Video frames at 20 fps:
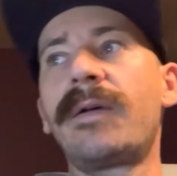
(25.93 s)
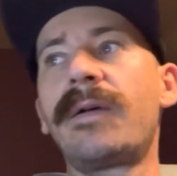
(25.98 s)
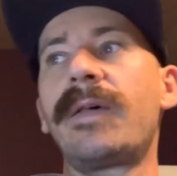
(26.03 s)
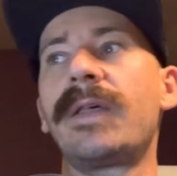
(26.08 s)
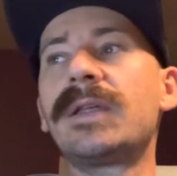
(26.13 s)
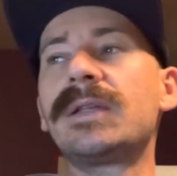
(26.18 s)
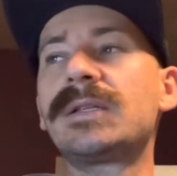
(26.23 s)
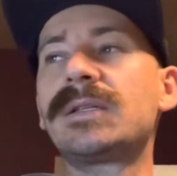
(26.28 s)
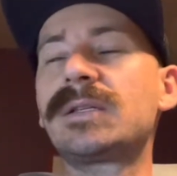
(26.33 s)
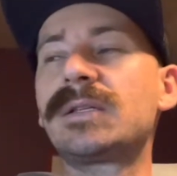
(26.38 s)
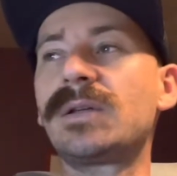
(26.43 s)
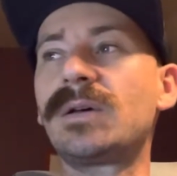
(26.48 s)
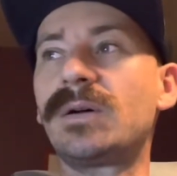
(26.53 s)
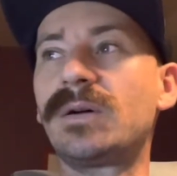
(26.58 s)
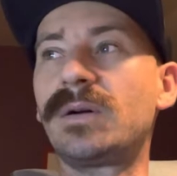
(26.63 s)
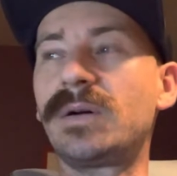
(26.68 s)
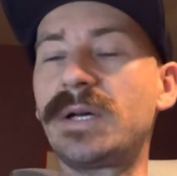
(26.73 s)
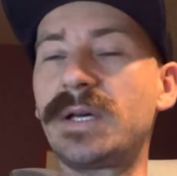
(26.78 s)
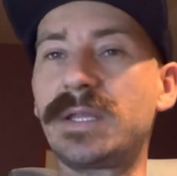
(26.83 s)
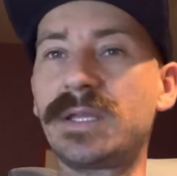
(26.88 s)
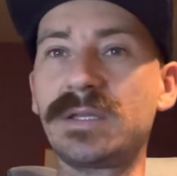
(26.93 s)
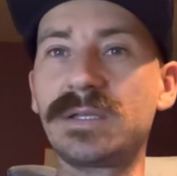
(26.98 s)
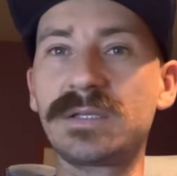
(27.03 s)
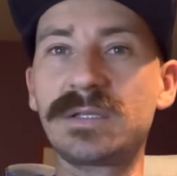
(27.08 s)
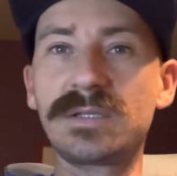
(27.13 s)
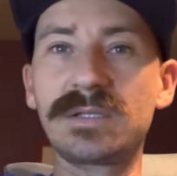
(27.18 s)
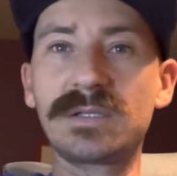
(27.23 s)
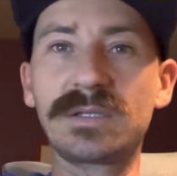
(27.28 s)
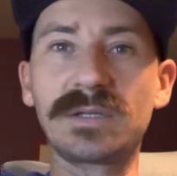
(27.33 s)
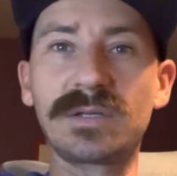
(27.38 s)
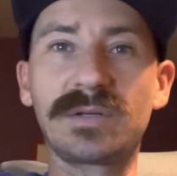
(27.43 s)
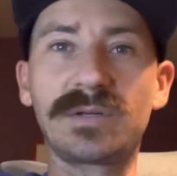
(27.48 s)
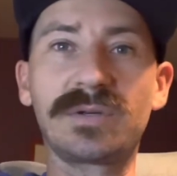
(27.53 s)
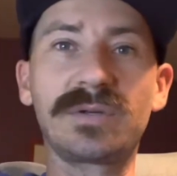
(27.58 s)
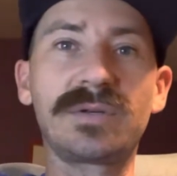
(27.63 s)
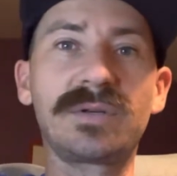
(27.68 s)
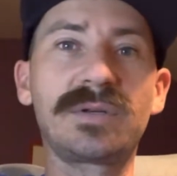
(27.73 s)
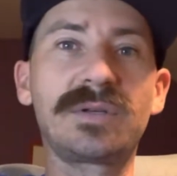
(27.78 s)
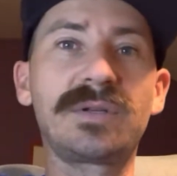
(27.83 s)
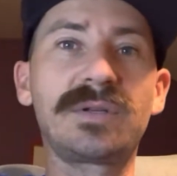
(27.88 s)
So I think this is a
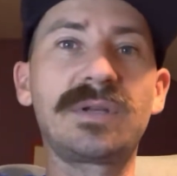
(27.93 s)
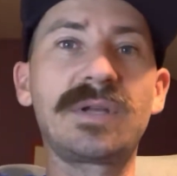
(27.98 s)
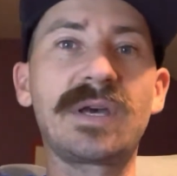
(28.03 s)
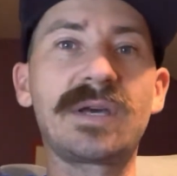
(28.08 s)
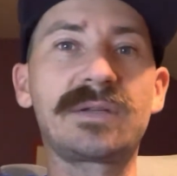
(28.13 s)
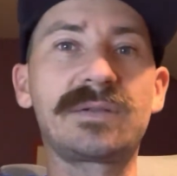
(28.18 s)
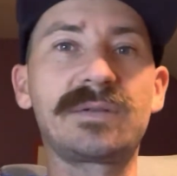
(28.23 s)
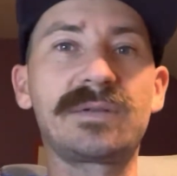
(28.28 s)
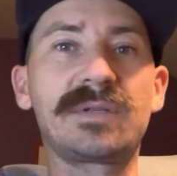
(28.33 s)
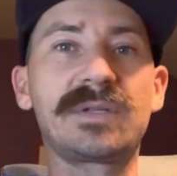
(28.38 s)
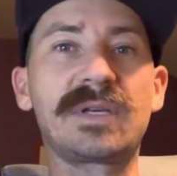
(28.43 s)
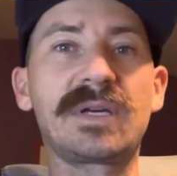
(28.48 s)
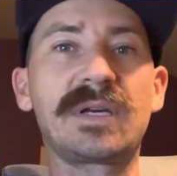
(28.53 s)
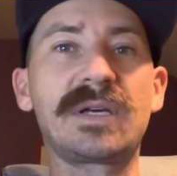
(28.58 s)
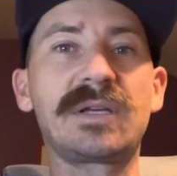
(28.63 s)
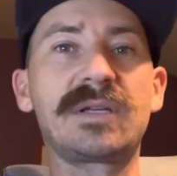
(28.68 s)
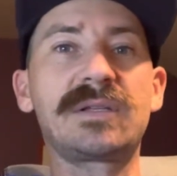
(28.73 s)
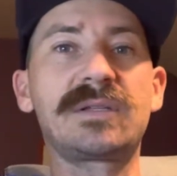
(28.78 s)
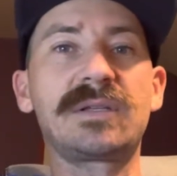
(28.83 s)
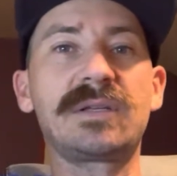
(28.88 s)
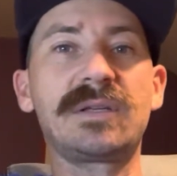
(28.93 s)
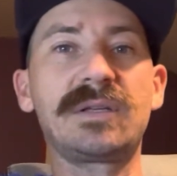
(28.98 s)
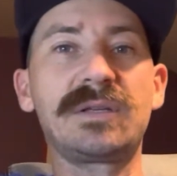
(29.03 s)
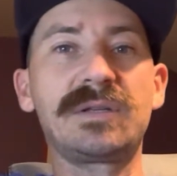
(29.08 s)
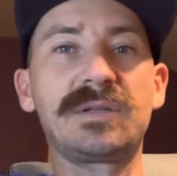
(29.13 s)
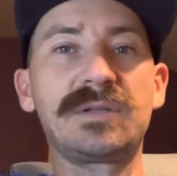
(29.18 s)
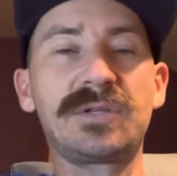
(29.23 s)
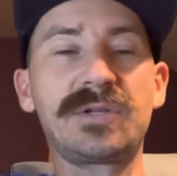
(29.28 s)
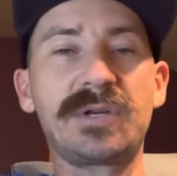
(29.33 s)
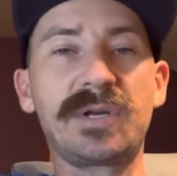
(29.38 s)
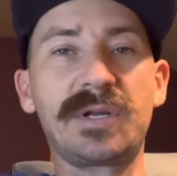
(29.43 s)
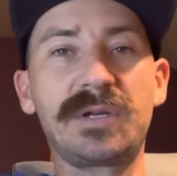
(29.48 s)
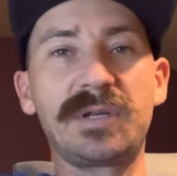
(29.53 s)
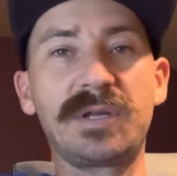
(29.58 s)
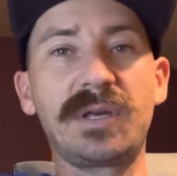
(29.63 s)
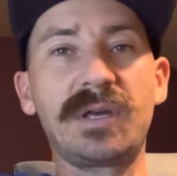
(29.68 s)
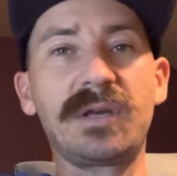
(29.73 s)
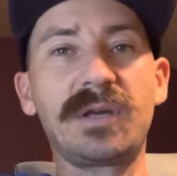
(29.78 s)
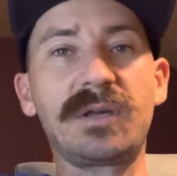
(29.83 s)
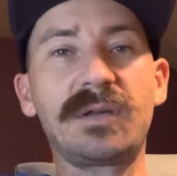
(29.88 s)
good exercise in trying to
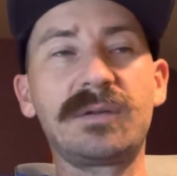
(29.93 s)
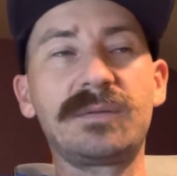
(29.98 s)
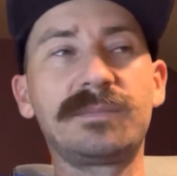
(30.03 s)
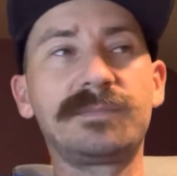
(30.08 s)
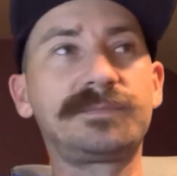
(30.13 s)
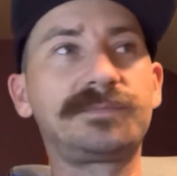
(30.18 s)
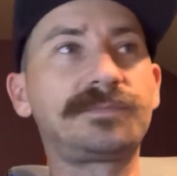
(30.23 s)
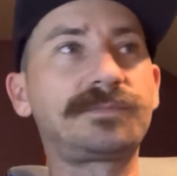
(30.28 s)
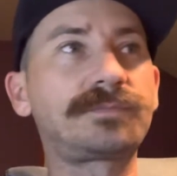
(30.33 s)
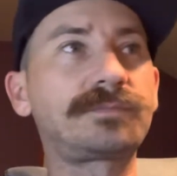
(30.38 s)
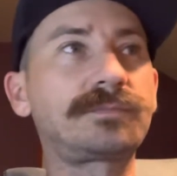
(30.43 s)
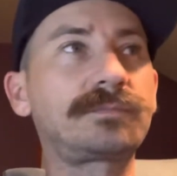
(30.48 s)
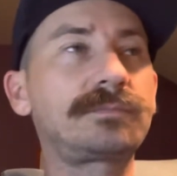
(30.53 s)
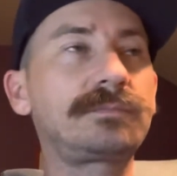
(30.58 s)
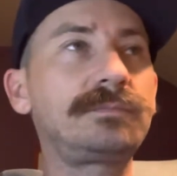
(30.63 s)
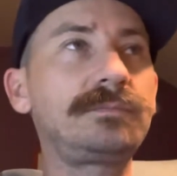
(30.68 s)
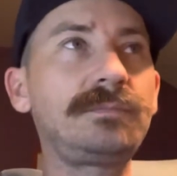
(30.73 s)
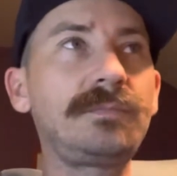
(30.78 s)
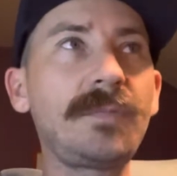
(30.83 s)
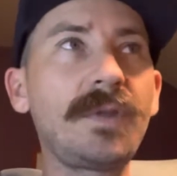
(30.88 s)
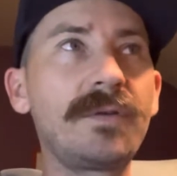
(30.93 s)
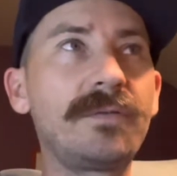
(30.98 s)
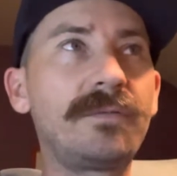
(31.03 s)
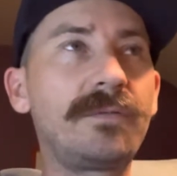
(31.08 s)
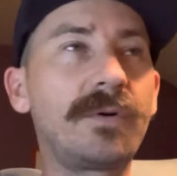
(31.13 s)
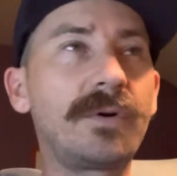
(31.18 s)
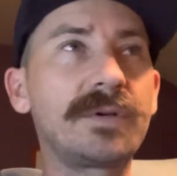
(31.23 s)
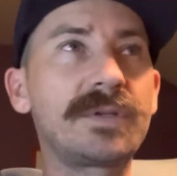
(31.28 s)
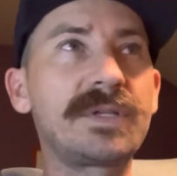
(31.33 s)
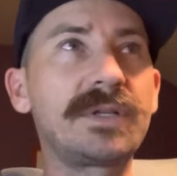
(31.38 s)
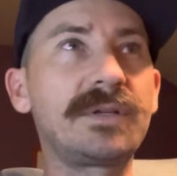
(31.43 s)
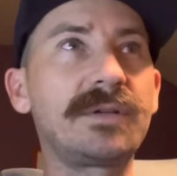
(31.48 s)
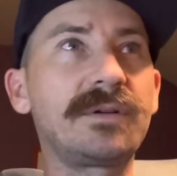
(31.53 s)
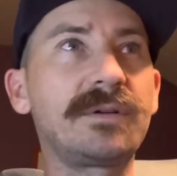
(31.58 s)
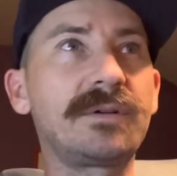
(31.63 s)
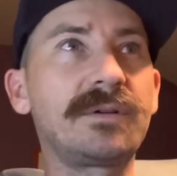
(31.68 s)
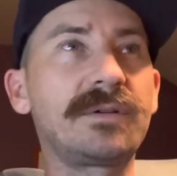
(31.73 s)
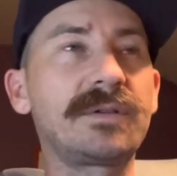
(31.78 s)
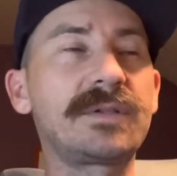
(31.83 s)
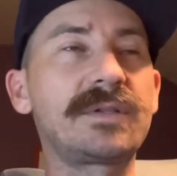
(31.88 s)
get
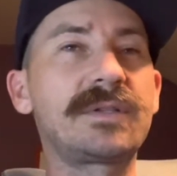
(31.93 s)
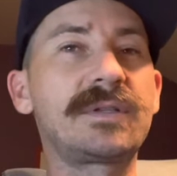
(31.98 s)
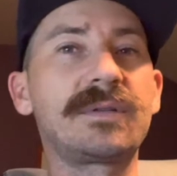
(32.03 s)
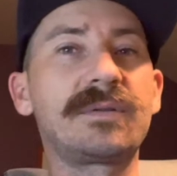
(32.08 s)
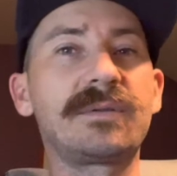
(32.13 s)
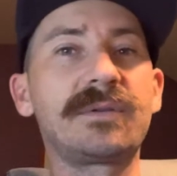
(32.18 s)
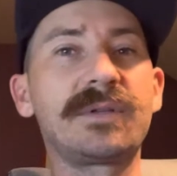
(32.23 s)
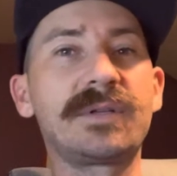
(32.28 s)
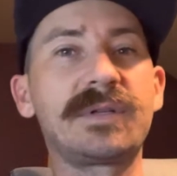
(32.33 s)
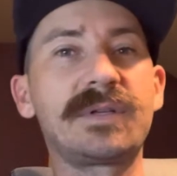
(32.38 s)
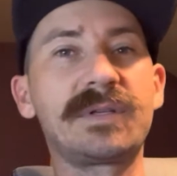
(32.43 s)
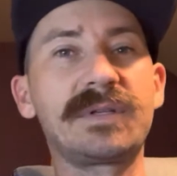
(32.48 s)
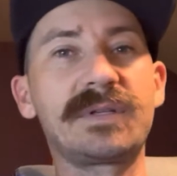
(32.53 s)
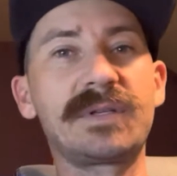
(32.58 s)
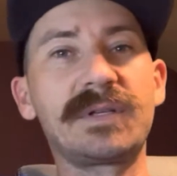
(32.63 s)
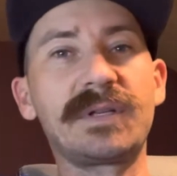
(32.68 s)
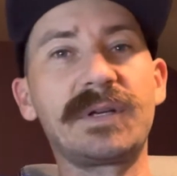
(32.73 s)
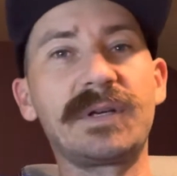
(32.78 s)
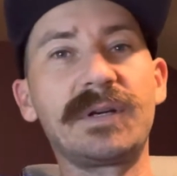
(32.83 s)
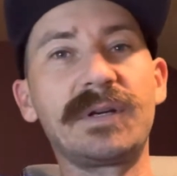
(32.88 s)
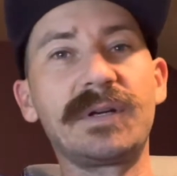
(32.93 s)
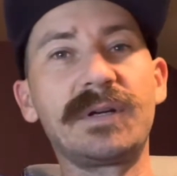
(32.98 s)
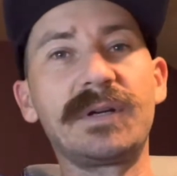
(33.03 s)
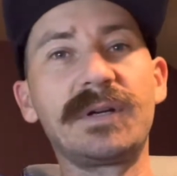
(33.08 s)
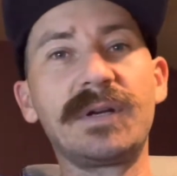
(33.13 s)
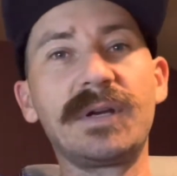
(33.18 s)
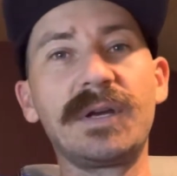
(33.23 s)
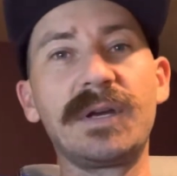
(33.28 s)
14-year-olds to really consider